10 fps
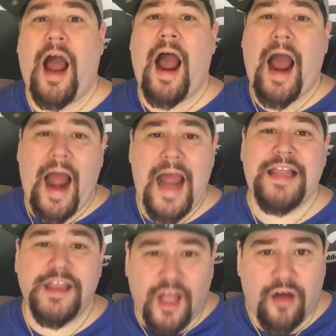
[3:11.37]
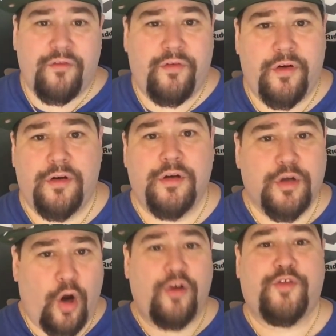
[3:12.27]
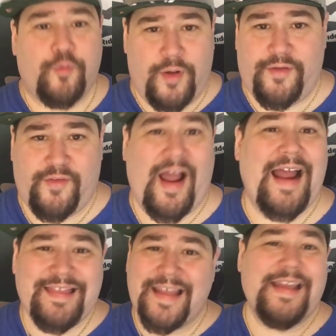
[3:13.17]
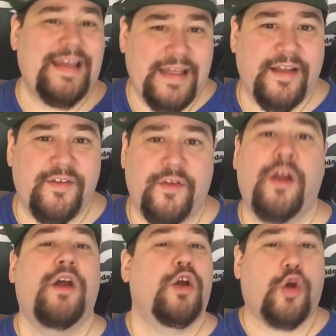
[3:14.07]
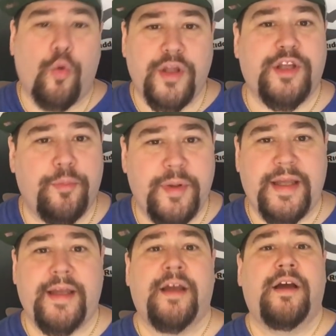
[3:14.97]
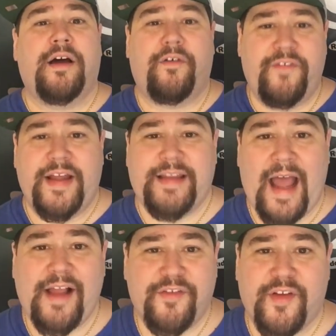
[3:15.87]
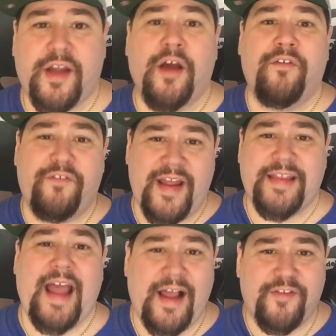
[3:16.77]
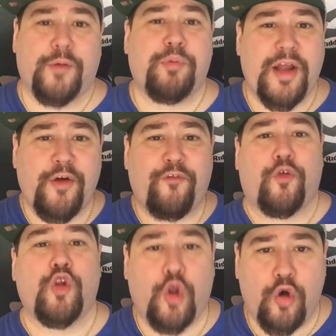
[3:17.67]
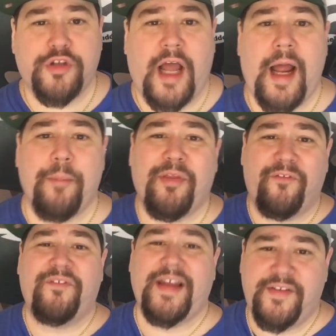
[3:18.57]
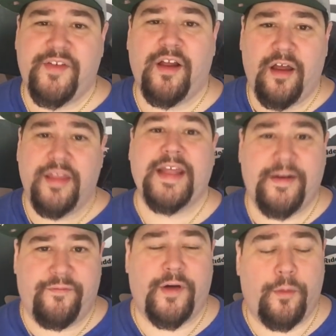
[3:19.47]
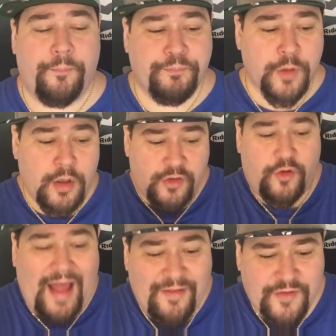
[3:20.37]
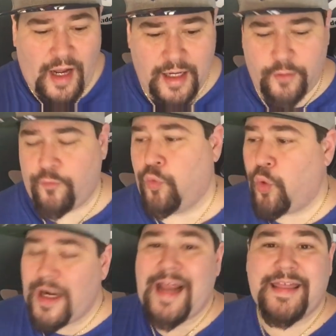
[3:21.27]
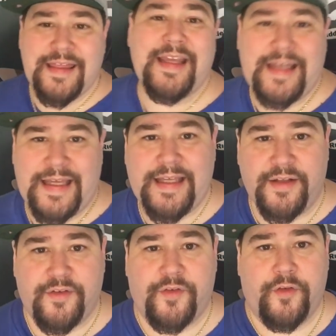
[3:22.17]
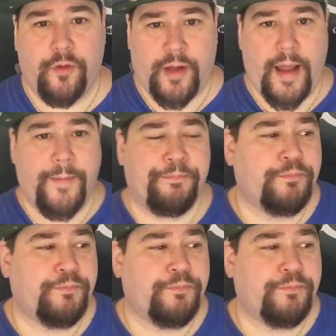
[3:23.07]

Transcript: I love Carson Wentz. I think he is going to be a fantastic, fantastic player for a long time, the face of the NFL. So that's kind of what I think he is, okay?